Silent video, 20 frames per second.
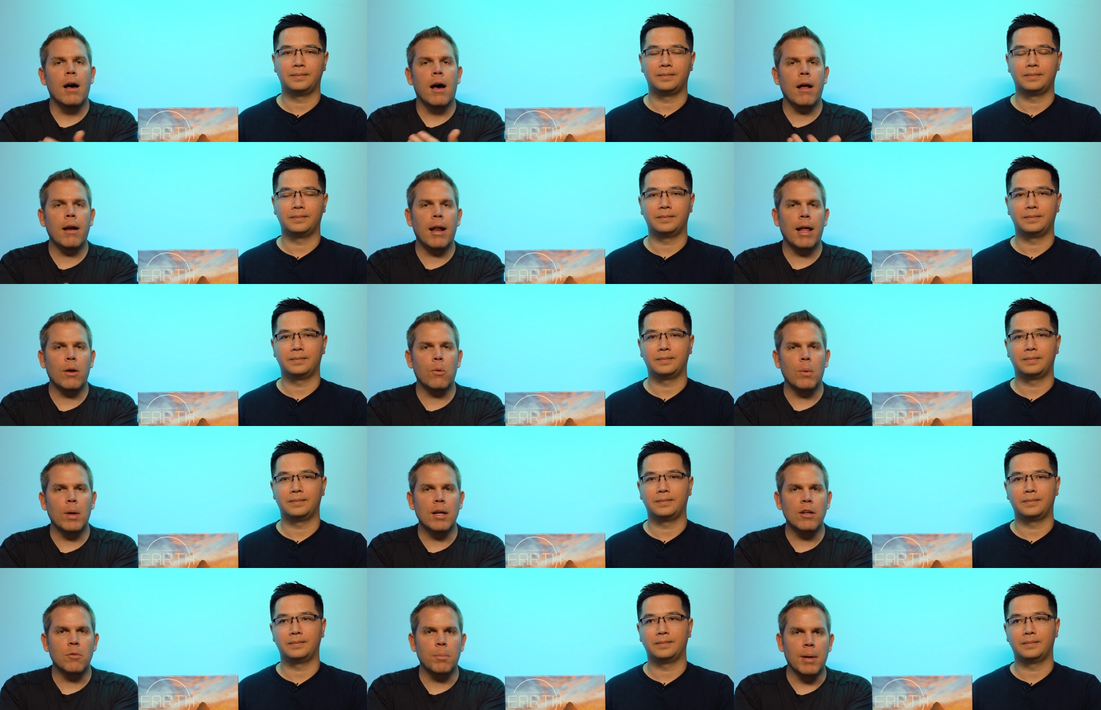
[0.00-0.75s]
Speaker 1: Unlike
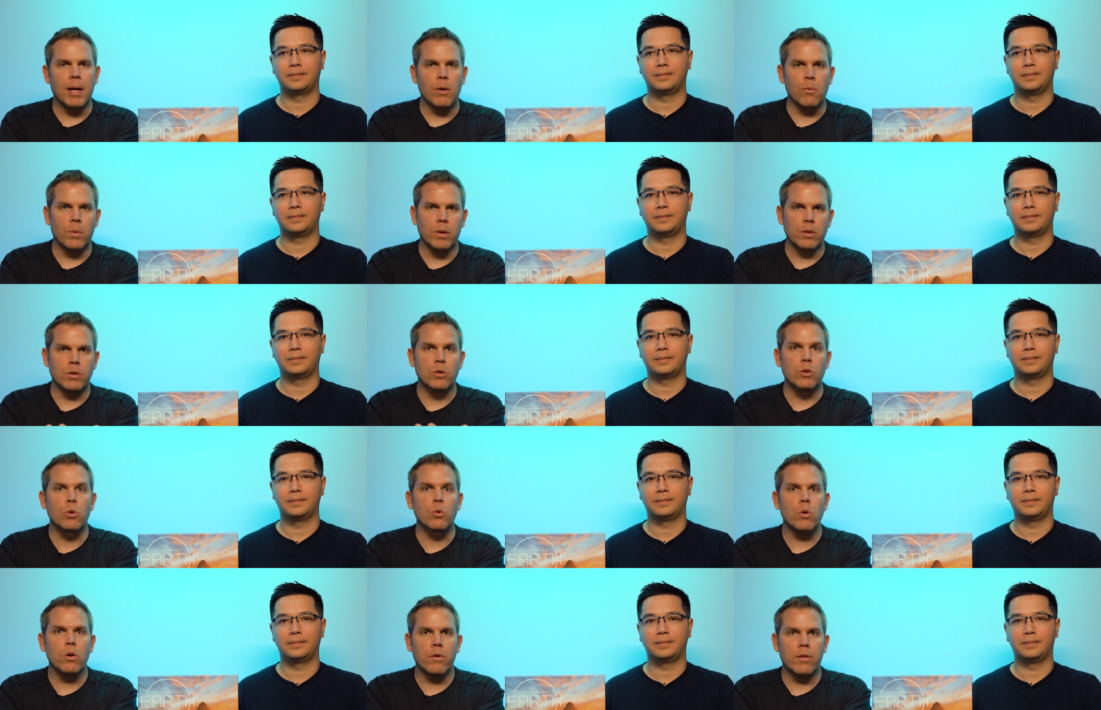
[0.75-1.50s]
Wingspan where
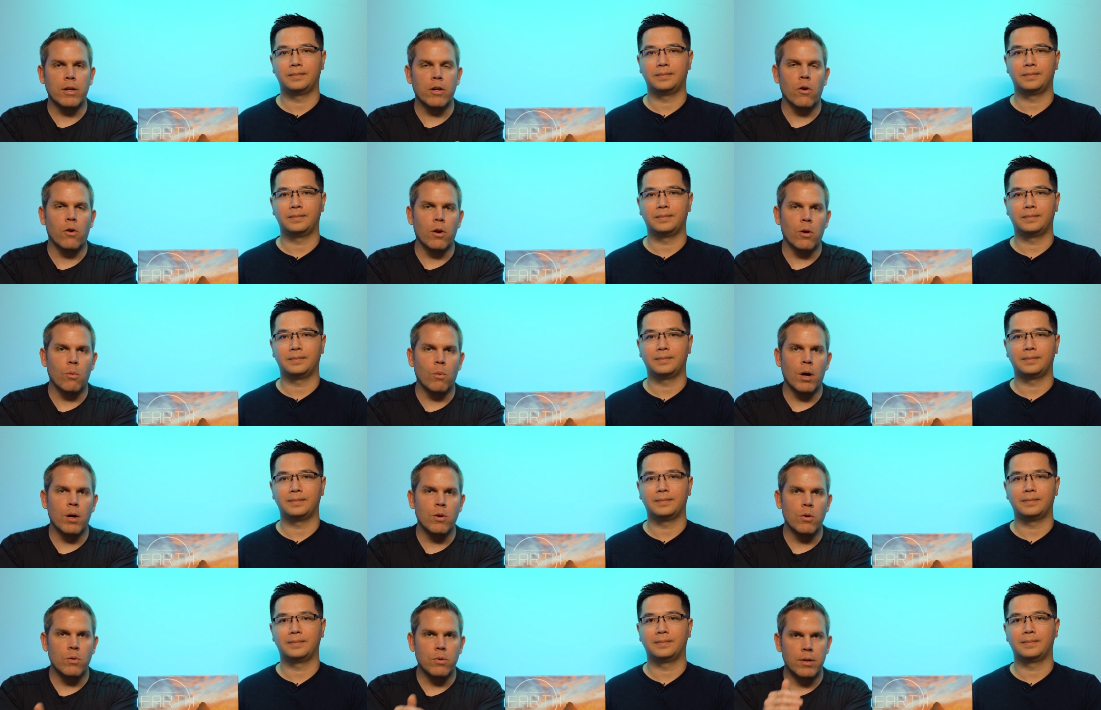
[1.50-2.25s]
you are the only
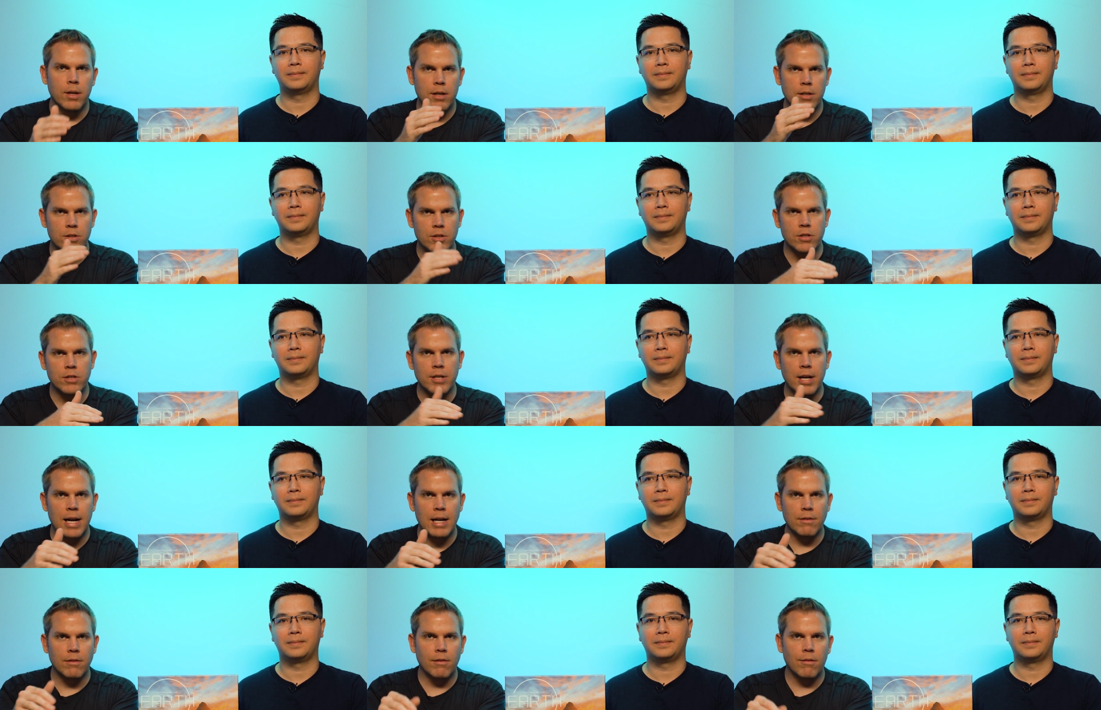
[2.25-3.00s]
one who does your
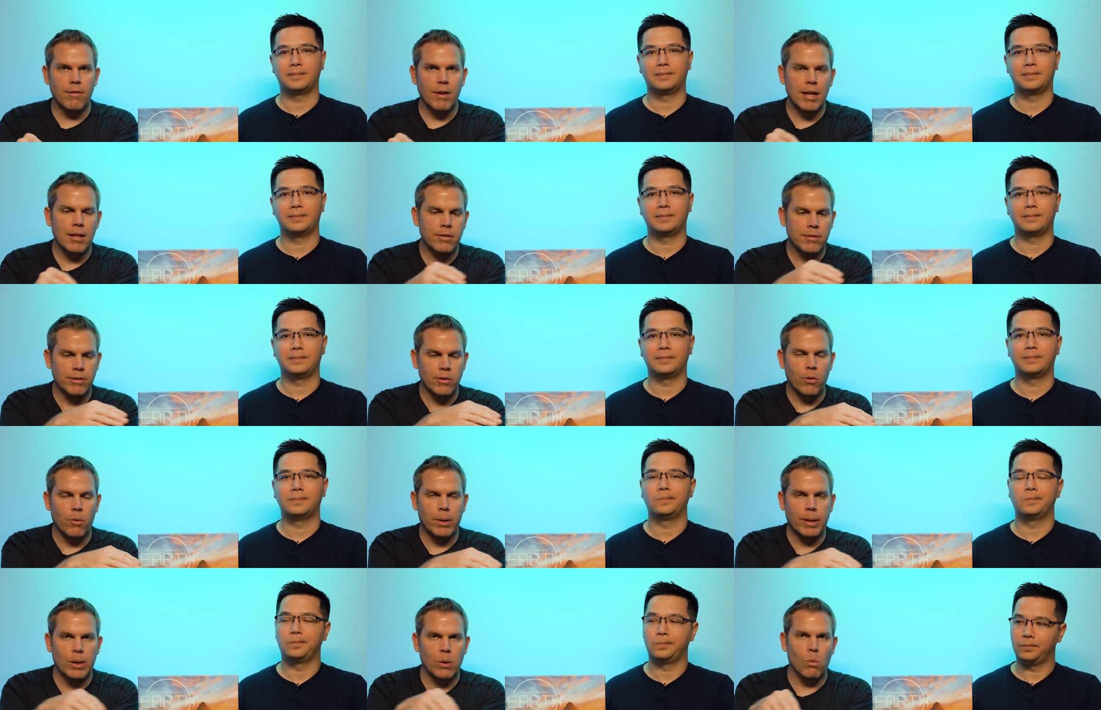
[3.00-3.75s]
chain of events and
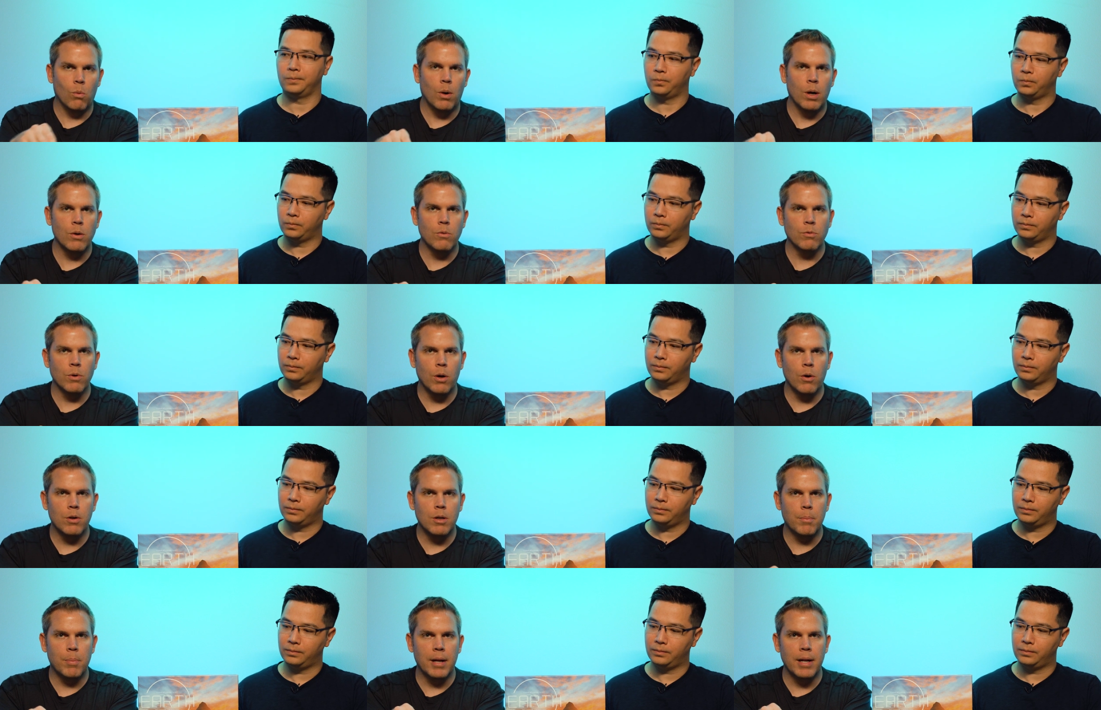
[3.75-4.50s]
only in one row
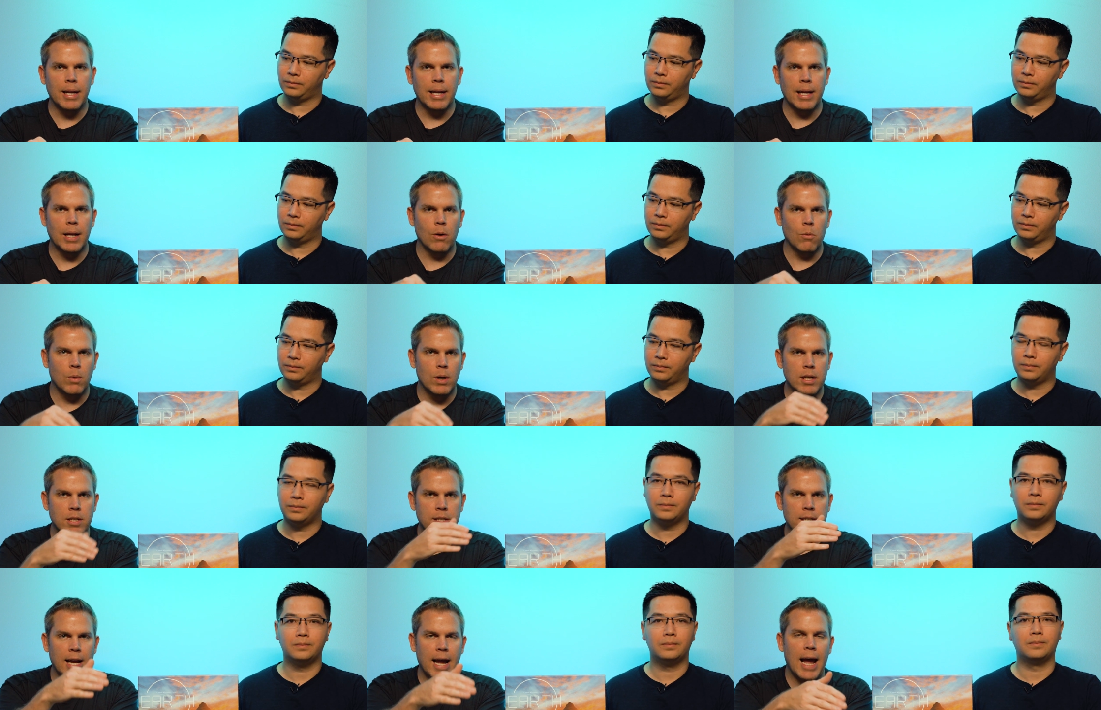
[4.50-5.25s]
depending on which
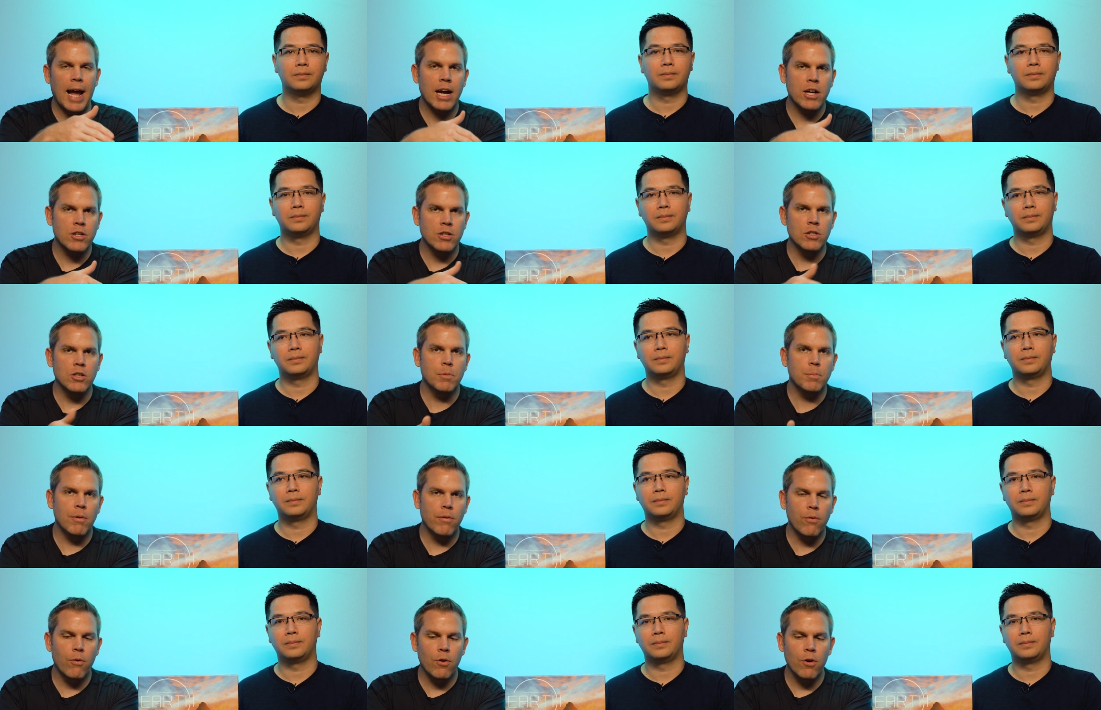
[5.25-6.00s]
which action you
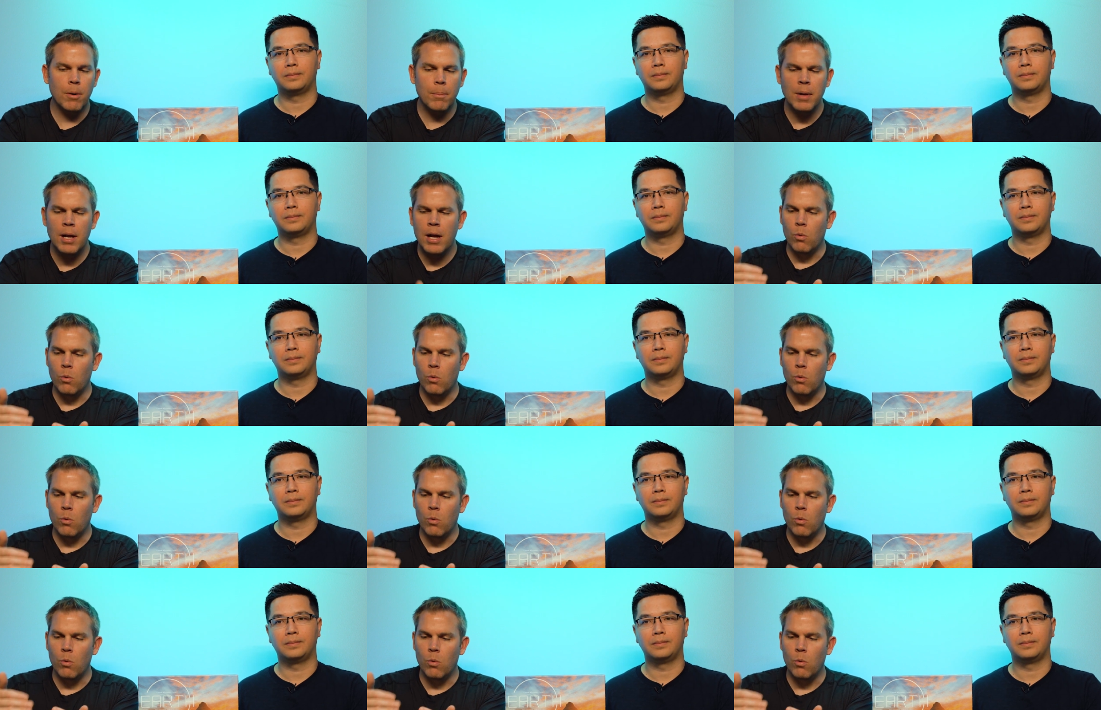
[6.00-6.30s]
perform.